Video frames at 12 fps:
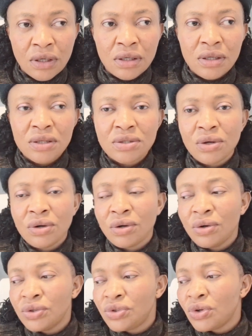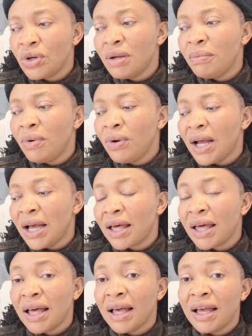this uncontrollable
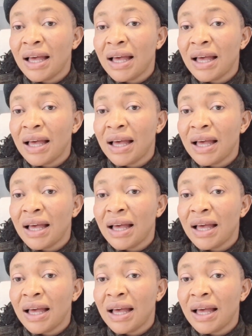anger,